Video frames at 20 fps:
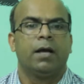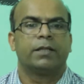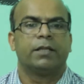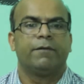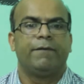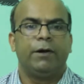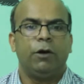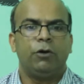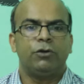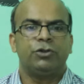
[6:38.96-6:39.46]

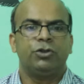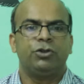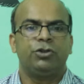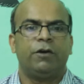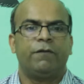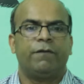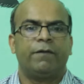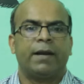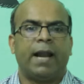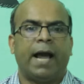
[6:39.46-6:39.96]
The
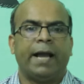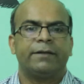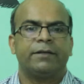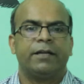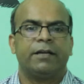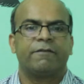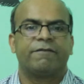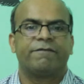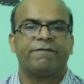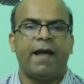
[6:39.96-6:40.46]
velocity of
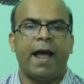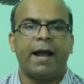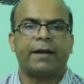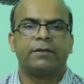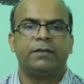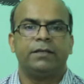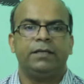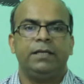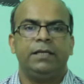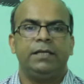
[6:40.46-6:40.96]
light, in
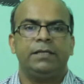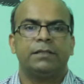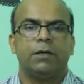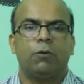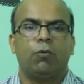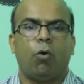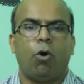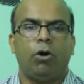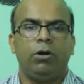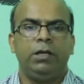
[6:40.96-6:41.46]
fact, is
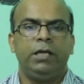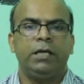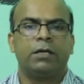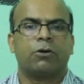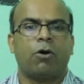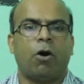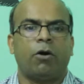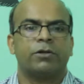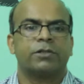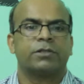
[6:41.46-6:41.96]
the only
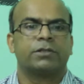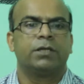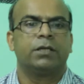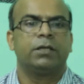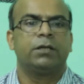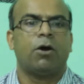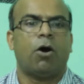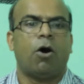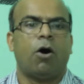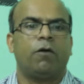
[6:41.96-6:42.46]

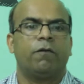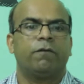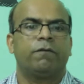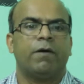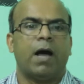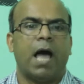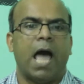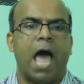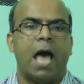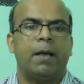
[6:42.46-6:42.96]
constant
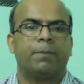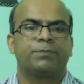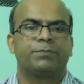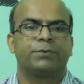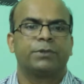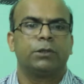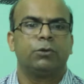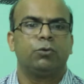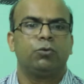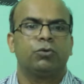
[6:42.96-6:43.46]
of
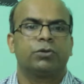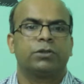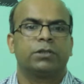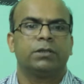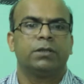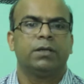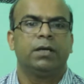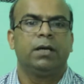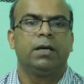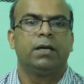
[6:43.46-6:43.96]
absolute
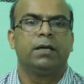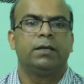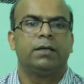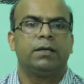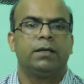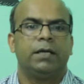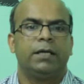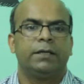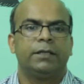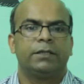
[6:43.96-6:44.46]

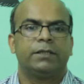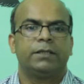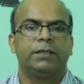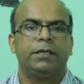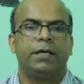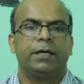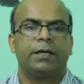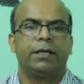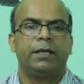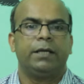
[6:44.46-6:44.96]
in the
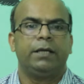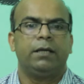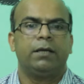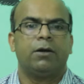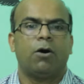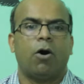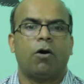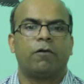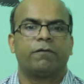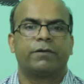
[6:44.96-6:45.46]

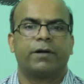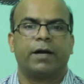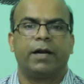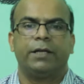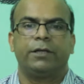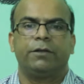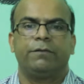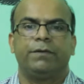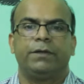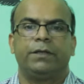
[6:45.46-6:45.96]
theory of
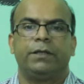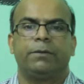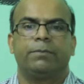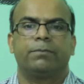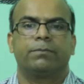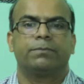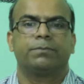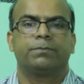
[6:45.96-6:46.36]
relativity.